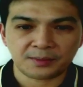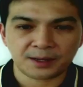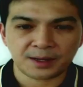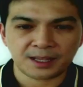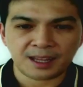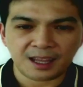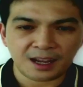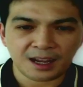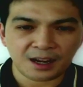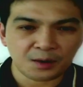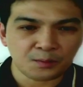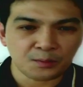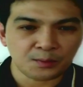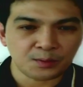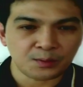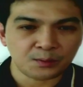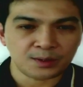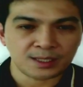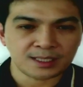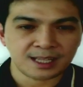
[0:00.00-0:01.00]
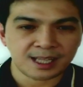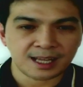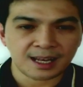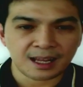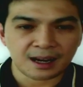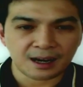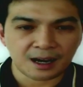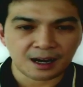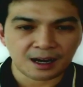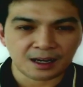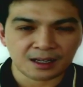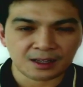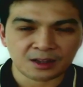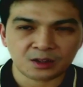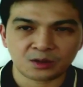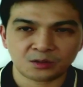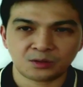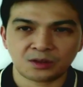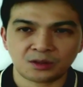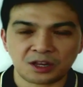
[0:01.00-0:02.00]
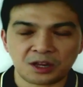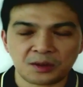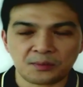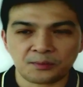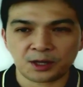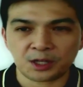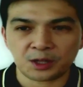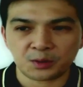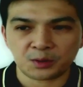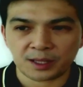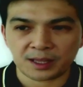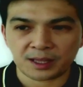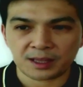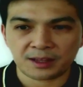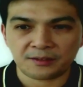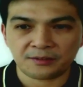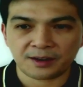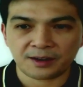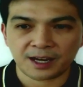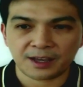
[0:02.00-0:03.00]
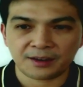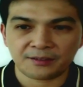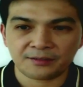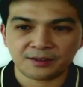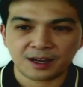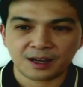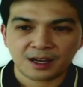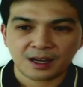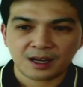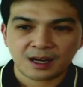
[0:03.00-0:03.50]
But here we still are three point two five.